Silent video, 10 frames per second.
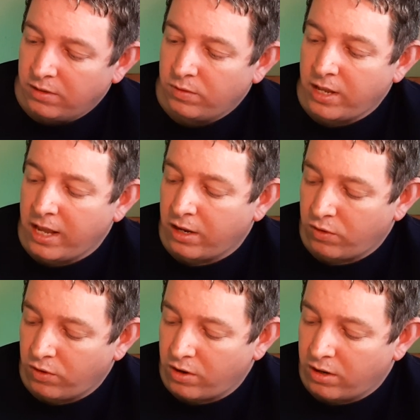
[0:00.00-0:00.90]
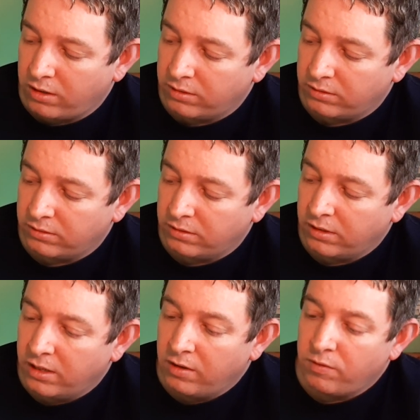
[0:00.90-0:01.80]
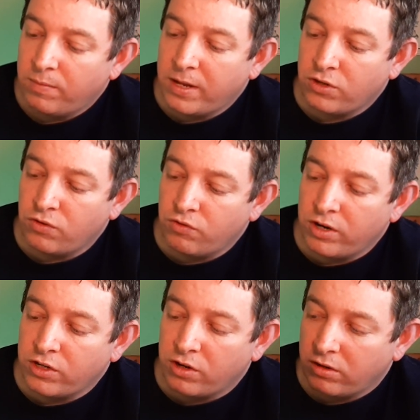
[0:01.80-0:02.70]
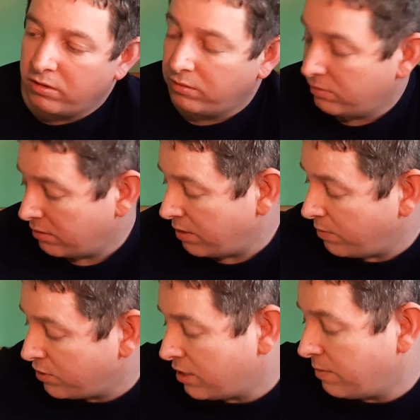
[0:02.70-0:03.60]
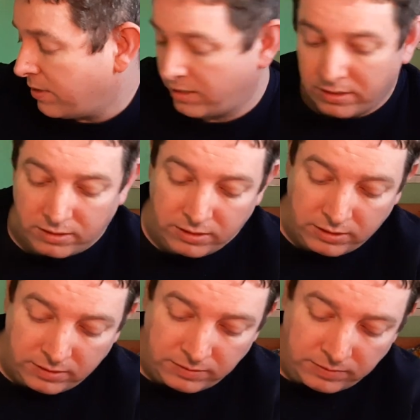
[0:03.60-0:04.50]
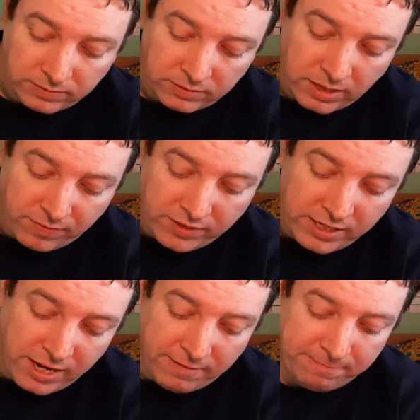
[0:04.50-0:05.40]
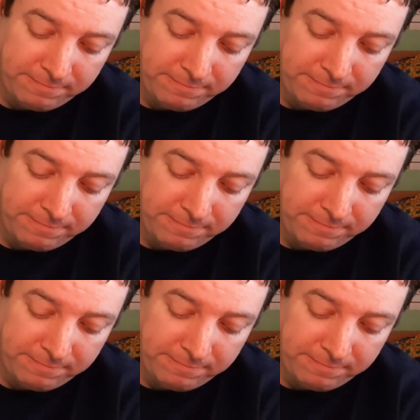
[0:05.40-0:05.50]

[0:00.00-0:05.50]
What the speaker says: Diane Kruger from National Treasure. You watch that one. Haven't seen it.